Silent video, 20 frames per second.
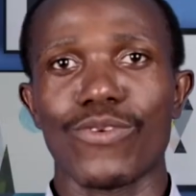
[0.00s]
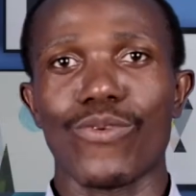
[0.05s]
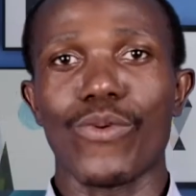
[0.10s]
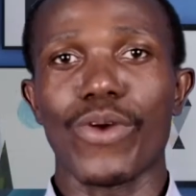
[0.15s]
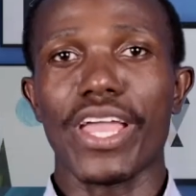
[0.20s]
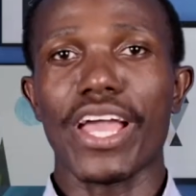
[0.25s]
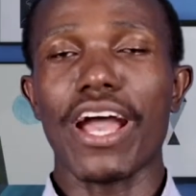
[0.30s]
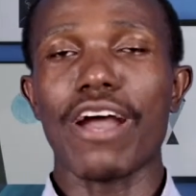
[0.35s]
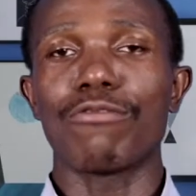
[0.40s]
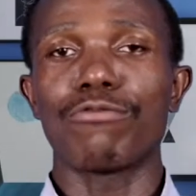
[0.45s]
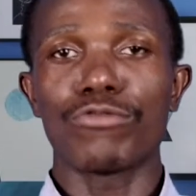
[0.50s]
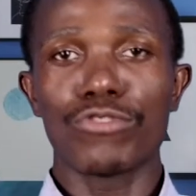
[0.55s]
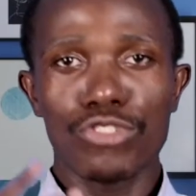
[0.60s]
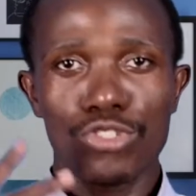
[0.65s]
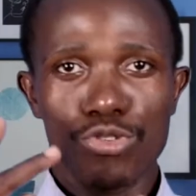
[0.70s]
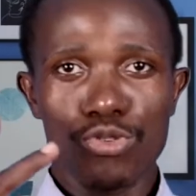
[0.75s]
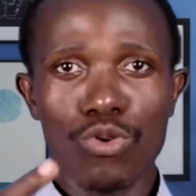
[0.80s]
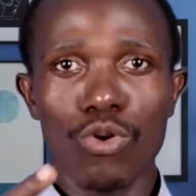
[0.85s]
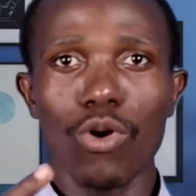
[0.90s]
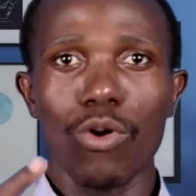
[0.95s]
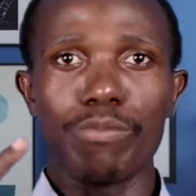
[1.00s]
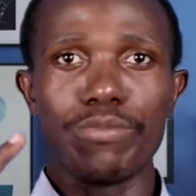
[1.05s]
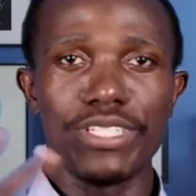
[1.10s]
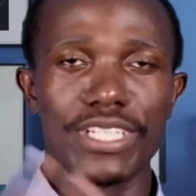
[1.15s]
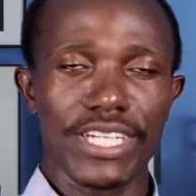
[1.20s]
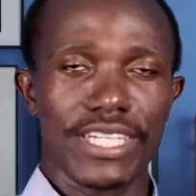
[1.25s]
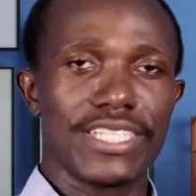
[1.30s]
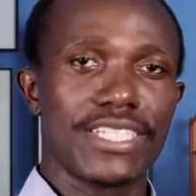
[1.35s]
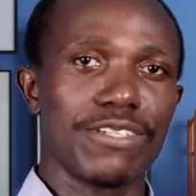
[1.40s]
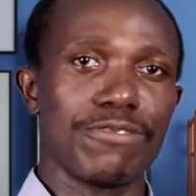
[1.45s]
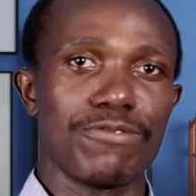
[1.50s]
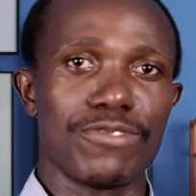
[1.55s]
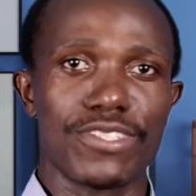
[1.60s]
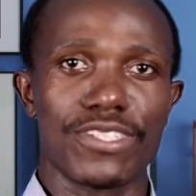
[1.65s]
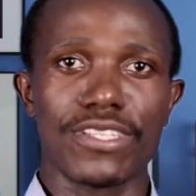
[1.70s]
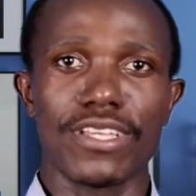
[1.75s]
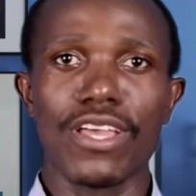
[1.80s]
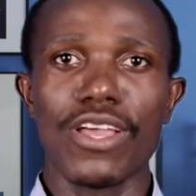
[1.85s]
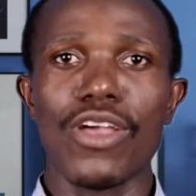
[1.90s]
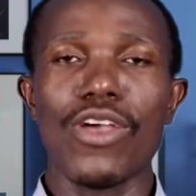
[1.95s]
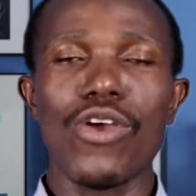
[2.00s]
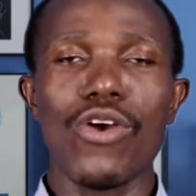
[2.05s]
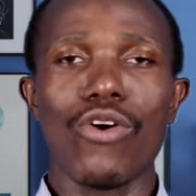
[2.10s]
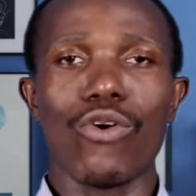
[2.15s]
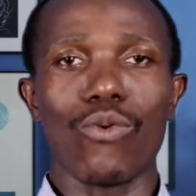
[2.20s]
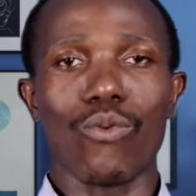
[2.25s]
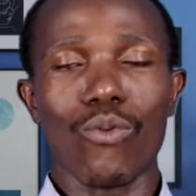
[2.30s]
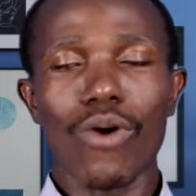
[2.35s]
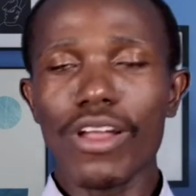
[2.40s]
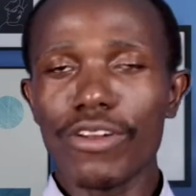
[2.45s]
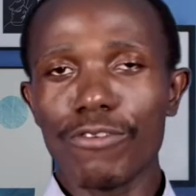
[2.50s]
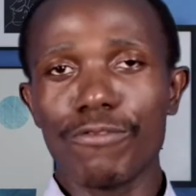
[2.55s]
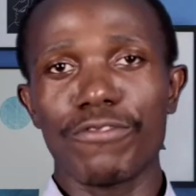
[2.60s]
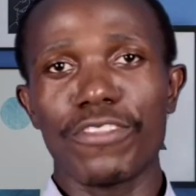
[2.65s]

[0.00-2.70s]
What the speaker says: we have two objectives, one of